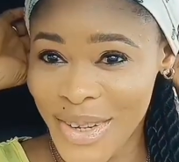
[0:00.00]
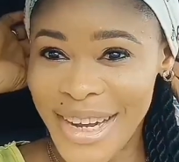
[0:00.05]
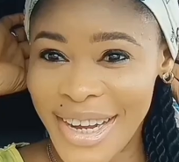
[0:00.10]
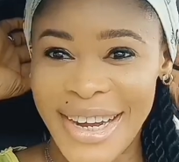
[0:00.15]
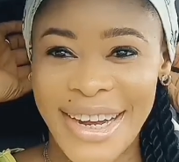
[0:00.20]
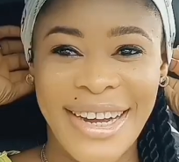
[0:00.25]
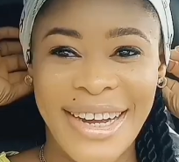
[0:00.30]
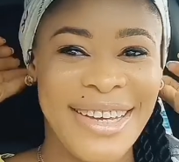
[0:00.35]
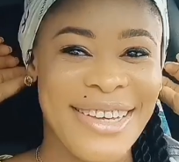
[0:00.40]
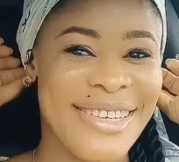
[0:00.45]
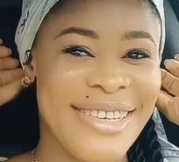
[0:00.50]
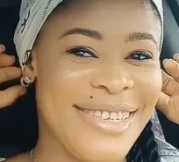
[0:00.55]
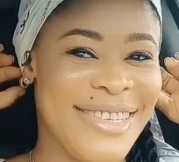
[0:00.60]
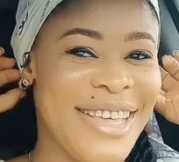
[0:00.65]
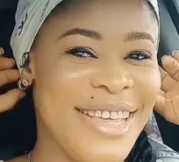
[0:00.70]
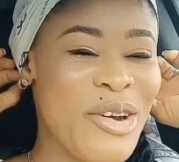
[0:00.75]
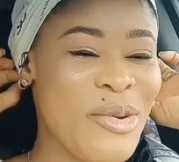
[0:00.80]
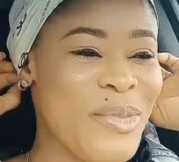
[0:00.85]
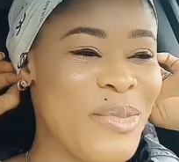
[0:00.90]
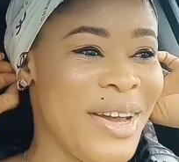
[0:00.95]
guys,
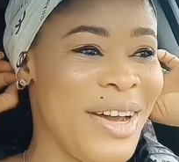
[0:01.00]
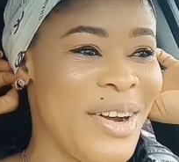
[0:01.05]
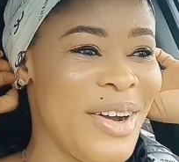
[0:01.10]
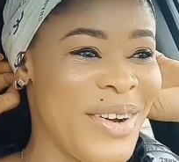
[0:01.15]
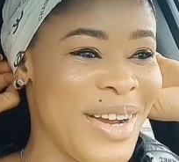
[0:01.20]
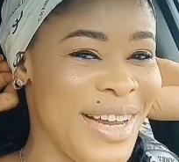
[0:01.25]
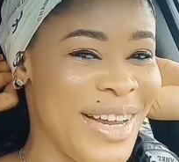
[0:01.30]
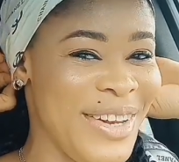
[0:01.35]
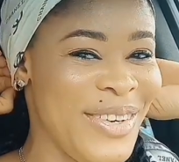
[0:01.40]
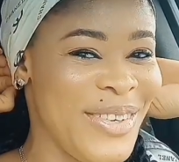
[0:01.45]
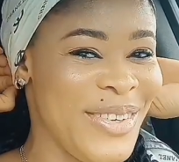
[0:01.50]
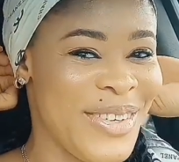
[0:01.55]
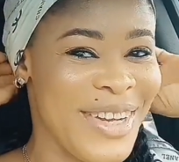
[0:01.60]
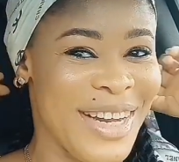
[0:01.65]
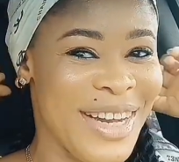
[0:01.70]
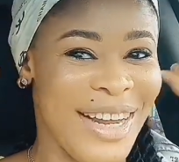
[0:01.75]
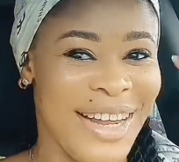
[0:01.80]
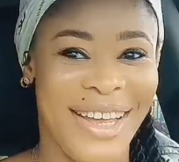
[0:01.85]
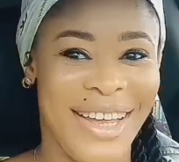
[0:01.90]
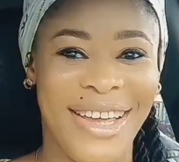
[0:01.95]
tell me how I look
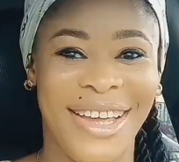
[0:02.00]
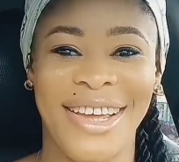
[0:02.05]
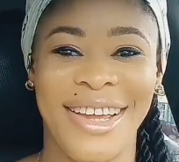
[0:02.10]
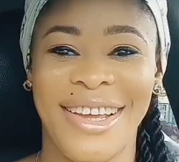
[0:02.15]
like.